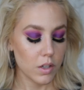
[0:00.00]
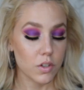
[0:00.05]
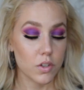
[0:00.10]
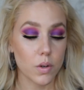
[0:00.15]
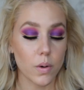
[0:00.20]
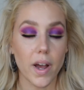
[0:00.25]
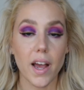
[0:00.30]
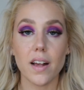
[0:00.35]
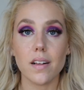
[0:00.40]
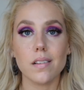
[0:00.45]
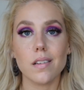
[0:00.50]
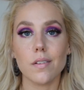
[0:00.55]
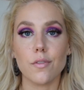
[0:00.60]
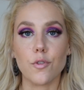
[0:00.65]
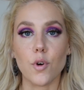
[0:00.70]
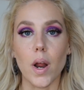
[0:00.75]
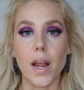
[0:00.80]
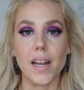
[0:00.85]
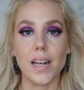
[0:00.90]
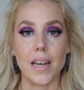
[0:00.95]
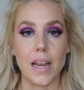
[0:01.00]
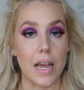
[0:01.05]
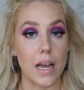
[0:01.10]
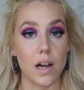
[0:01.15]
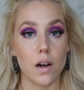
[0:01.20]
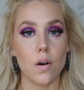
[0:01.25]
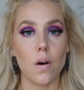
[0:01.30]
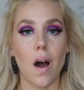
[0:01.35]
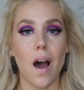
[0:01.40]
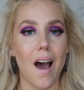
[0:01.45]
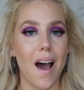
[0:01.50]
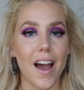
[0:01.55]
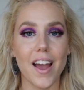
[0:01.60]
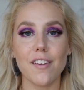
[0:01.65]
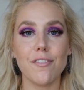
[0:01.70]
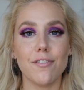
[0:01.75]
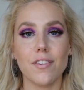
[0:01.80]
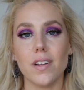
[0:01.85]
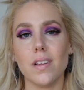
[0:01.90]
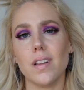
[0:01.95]
So as of right now,
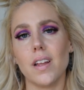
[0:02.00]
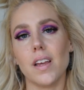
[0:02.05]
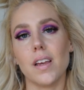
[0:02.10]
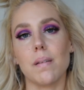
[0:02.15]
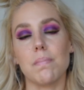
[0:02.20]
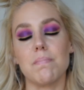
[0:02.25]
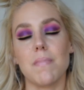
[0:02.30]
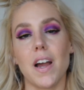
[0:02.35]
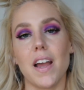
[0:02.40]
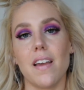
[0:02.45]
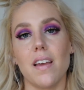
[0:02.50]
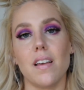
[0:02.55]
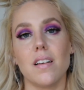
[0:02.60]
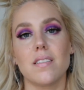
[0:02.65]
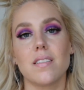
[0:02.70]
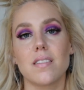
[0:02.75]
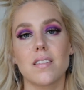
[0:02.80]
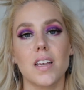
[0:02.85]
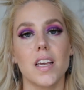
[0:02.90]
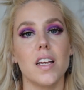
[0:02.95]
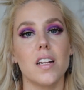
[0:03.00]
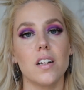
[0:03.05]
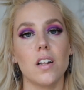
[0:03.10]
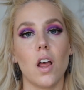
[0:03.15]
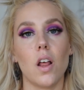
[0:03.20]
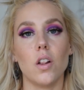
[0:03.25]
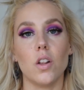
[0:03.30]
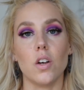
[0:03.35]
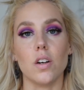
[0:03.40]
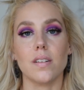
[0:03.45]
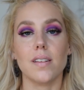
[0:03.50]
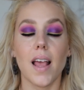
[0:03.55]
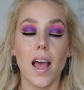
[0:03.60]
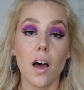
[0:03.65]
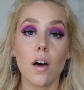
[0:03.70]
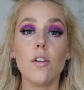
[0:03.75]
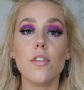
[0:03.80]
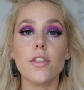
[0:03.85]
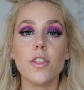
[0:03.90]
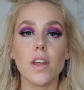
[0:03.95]
I feel like my skin looks
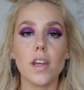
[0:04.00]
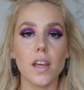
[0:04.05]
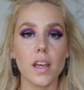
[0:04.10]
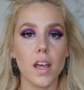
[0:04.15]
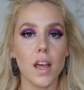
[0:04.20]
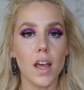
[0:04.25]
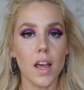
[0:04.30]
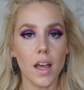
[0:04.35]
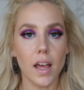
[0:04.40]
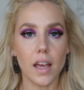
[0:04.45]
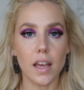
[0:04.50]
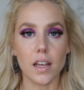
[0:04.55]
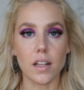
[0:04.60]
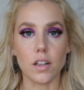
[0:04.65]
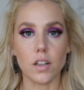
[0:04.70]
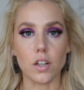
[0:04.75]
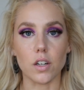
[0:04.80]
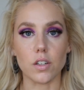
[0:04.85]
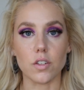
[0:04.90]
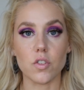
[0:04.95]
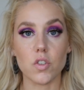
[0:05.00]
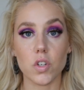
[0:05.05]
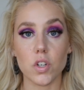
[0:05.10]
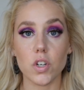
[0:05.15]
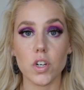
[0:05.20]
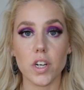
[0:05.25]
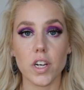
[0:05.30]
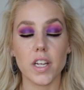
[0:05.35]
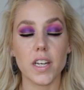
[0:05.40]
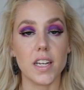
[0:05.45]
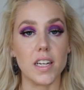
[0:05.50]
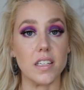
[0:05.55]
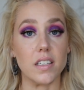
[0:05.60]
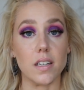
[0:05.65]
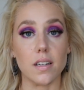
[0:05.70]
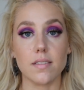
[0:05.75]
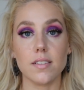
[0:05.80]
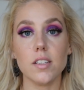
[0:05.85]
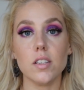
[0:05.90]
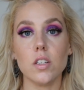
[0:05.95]
healthy, it looks good, it
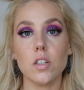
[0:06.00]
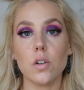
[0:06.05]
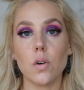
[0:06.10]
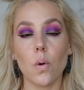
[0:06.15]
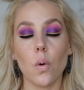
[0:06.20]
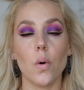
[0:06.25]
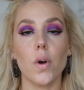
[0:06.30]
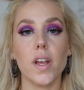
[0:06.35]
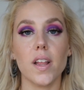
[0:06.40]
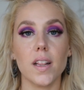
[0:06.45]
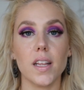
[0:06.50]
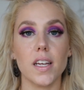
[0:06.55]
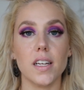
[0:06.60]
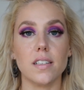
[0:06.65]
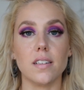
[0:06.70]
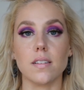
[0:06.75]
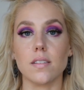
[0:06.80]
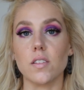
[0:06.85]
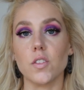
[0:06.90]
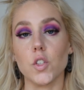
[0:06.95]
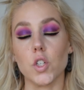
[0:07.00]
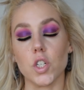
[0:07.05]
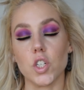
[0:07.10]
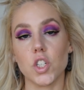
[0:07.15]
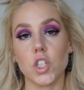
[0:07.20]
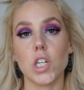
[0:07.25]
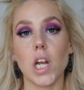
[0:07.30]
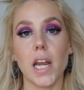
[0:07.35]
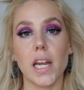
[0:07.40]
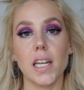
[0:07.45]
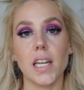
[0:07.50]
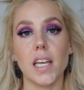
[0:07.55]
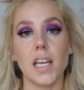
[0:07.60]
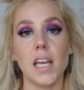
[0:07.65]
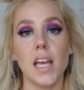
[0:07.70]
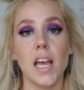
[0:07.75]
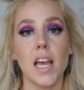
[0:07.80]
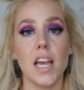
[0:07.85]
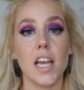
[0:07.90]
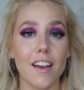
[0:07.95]
doesn't look oily, it doesn't look
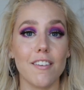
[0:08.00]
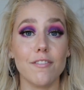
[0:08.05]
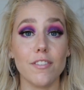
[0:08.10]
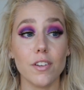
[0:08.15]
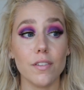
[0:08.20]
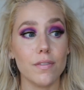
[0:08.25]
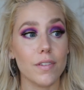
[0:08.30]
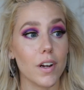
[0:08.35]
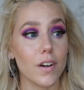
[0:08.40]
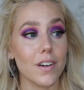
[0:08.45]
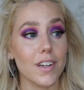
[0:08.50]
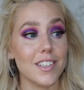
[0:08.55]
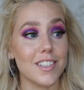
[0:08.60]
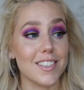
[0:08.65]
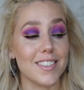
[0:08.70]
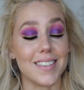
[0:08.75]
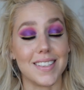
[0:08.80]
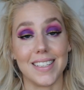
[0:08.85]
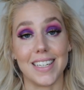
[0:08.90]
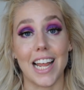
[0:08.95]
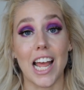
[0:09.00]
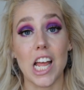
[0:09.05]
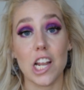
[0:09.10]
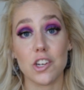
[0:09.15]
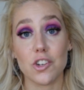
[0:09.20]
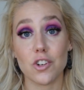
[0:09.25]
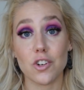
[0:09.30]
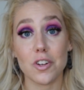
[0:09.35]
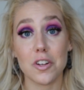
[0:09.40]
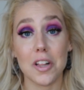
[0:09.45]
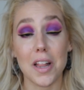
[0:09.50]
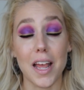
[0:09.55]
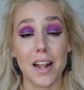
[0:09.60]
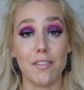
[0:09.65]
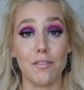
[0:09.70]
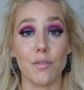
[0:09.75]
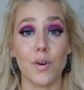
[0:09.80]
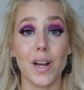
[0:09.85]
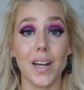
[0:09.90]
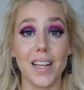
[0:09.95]
shiny. I feel very just natural
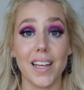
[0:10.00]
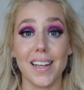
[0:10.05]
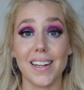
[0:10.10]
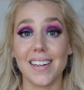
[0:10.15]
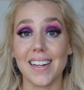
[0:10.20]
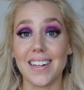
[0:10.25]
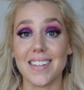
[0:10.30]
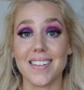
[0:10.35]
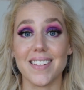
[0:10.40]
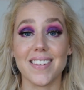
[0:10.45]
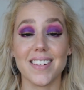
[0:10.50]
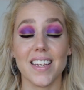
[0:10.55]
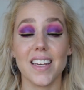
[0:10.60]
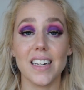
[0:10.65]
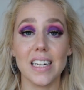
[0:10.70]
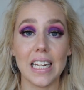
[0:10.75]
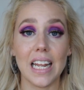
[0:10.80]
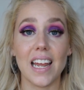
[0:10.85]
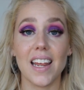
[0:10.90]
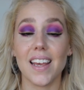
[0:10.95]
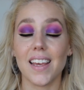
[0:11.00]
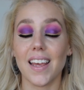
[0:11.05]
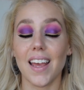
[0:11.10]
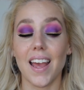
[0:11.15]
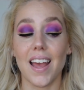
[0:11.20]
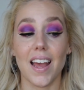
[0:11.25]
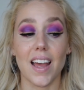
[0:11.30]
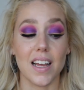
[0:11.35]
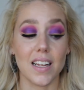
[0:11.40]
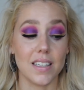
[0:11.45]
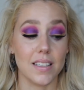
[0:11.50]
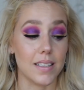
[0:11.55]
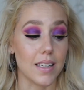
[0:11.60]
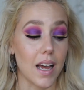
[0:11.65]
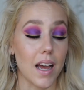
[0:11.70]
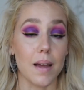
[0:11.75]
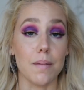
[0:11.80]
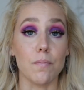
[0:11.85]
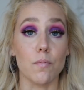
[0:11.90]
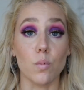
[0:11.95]
and radiant and skin-like, and
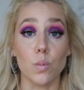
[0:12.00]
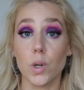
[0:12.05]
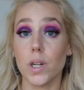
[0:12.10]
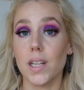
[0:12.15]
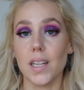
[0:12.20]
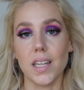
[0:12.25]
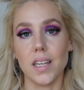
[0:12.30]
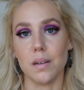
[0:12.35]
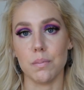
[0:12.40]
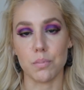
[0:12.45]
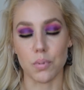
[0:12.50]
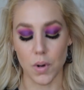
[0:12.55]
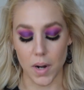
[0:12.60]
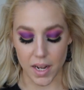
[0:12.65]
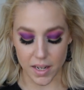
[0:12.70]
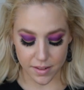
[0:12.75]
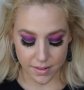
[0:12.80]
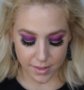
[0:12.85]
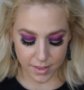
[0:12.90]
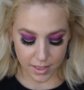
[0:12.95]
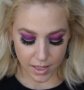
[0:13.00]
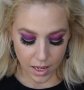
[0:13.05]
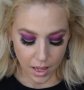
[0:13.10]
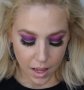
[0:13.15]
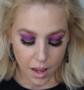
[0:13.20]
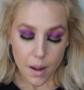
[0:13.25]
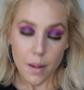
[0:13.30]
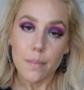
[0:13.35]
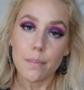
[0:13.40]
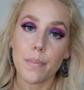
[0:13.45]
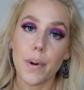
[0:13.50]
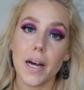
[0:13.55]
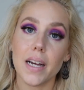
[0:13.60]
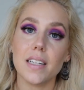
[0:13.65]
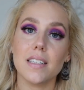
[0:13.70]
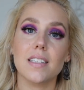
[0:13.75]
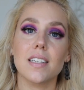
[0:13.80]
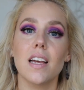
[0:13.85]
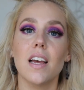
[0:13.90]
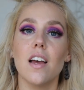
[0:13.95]
I'm really impressed.
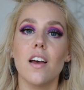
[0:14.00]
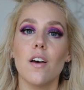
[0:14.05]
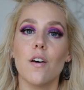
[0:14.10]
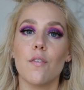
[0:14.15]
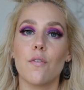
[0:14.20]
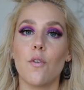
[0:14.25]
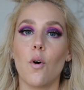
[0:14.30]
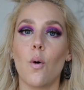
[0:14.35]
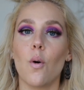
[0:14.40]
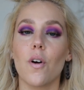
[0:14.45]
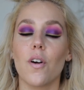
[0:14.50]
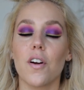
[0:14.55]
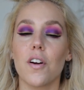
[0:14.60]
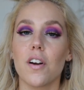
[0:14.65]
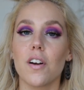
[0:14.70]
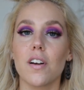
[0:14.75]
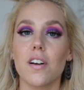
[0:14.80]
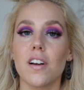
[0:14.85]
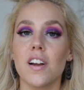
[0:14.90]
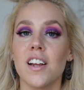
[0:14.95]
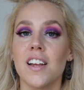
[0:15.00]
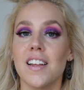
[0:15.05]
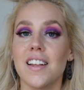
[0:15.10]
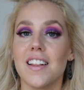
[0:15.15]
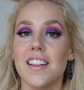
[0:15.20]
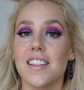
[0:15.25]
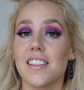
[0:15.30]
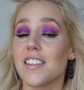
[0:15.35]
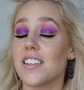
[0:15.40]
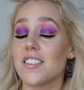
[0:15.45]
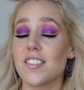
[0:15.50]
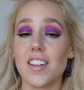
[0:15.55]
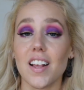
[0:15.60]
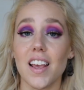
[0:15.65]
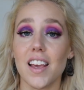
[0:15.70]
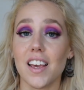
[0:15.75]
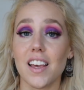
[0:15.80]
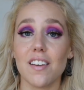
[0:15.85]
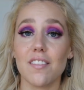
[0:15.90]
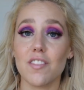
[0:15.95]
But for the
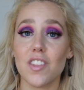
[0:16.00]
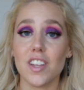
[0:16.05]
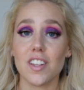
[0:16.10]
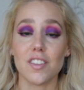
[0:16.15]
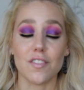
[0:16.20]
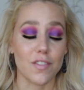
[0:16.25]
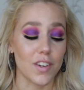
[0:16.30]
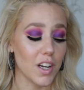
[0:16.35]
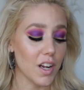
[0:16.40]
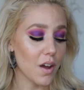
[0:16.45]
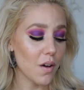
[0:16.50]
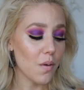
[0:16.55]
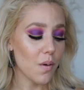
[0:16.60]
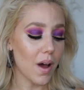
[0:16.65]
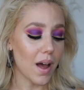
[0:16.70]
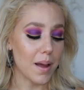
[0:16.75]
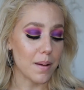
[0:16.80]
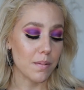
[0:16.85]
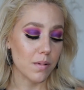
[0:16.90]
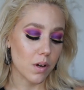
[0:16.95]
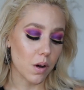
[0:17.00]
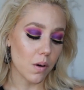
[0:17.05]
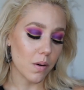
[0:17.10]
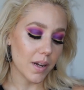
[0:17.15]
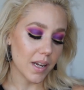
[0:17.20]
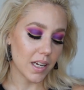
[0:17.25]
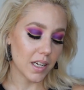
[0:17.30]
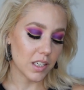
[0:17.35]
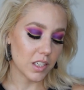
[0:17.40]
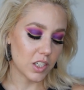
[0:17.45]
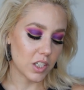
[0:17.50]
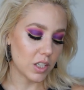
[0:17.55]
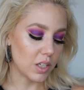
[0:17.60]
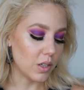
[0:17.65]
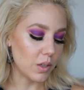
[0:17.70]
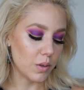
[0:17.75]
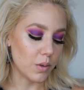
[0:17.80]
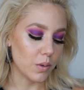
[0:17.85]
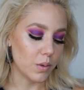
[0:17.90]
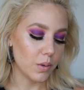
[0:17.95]
sake of this video, I'm going
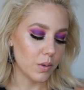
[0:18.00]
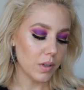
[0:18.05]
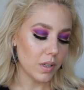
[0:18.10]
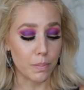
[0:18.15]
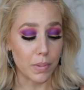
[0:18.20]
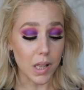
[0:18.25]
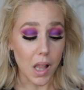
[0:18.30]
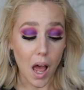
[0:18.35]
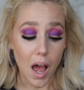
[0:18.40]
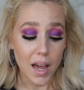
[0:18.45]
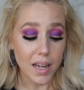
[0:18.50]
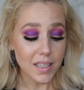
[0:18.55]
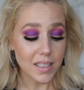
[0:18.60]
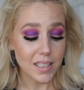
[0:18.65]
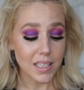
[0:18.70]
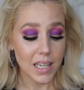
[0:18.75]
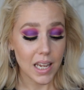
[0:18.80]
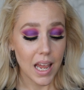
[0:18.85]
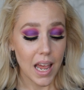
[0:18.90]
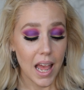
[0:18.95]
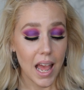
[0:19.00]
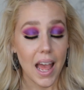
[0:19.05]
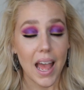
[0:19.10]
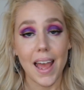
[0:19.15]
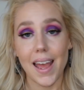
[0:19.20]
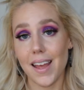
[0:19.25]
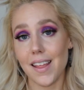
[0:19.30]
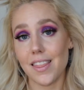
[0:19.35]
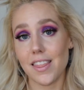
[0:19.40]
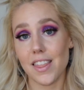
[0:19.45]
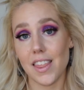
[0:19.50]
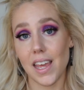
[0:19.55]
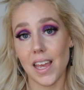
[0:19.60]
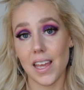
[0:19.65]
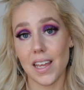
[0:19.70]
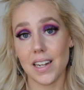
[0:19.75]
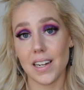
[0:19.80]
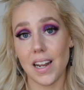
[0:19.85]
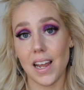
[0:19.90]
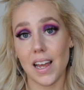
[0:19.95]
to blot, and
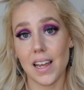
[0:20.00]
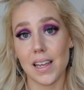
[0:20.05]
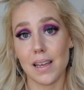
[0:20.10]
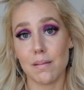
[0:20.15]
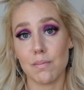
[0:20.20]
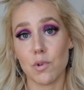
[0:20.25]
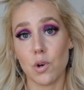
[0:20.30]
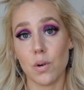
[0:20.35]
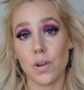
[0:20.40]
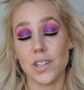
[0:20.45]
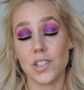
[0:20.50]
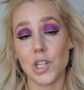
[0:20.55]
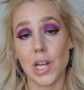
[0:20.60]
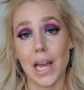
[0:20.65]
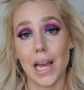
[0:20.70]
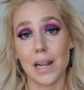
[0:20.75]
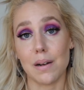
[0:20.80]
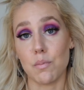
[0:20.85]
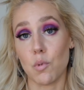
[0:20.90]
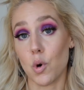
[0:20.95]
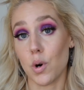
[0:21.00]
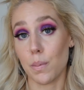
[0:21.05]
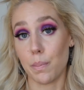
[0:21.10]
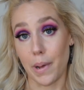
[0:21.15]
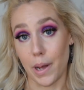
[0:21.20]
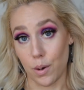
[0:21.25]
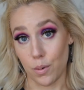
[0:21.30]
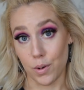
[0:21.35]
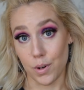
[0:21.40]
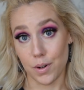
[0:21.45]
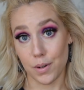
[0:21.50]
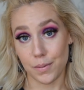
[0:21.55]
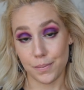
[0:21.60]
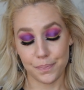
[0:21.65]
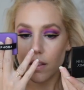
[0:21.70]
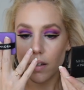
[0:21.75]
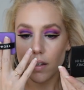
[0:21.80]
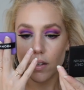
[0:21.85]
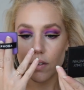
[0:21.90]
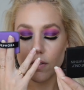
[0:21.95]
then I am going to add more powder.
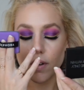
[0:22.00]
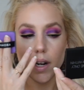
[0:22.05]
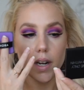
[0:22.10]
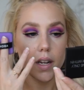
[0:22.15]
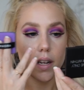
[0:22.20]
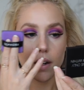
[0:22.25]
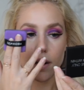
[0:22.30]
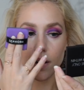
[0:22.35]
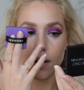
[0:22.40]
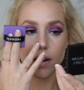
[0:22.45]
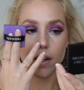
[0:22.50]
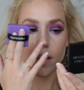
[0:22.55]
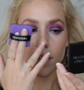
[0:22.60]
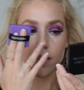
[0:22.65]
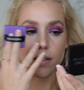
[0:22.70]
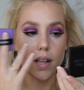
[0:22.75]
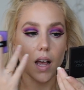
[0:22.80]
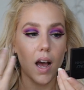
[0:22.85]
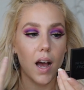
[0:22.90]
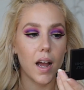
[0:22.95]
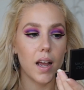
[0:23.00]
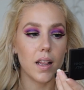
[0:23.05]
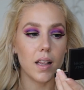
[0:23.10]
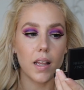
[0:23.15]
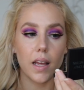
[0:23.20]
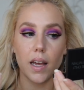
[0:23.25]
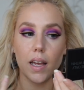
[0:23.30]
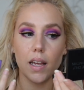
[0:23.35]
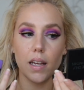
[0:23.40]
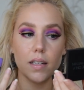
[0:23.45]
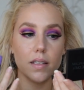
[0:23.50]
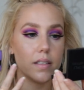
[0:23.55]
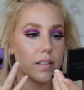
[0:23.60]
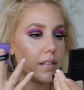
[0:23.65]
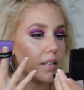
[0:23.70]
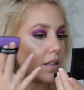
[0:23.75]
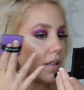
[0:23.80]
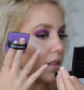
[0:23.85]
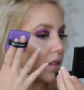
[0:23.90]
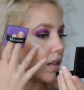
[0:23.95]
This right here is
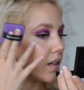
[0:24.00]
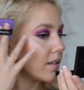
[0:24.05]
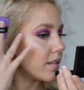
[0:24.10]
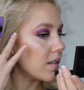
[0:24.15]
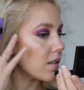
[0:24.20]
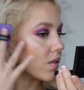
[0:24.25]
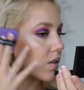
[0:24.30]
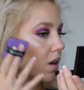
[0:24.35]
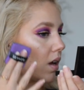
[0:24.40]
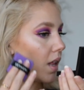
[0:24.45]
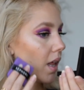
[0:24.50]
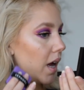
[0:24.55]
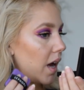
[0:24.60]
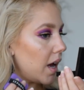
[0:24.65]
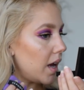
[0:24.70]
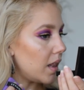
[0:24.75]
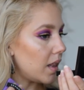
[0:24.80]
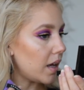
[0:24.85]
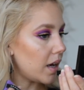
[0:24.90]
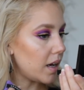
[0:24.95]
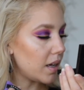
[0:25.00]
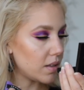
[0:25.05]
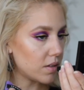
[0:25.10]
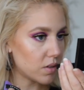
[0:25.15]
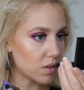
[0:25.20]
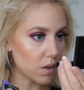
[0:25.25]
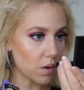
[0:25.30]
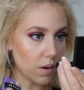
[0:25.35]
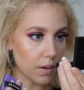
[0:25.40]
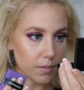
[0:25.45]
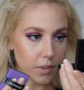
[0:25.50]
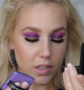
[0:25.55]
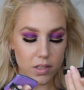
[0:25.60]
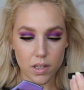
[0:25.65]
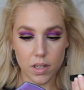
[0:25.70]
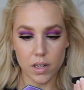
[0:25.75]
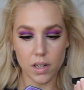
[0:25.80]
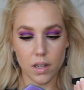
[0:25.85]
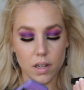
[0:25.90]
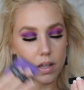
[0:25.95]
highlight, this is all highlight, so I'm
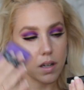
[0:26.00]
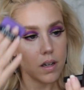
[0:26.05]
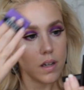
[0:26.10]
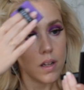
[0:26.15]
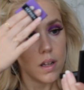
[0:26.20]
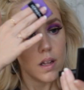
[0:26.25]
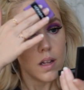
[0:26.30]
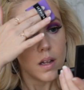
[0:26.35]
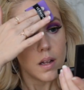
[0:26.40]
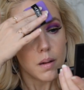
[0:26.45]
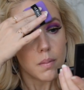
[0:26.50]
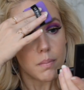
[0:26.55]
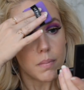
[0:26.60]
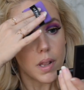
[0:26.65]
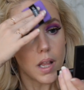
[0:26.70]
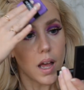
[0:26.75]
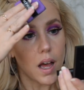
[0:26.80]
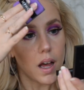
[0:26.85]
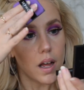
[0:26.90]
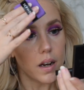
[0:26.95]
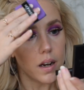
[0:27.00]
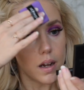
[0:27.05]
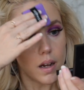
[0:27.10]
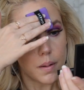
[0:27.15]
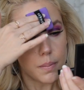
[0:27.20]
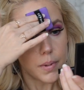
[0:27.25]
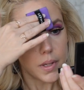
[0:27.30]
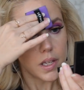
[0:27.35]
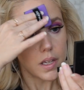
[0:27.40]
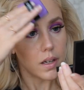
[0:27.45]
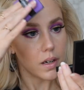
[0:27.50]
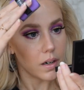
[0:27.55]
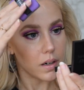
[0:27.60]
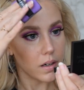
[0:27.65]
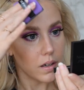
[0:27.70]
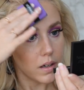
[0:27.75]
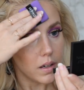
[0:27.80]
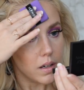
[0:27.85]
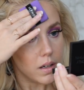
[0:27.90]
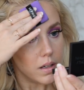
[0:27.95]
just gonna blot up
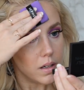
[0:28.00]
here.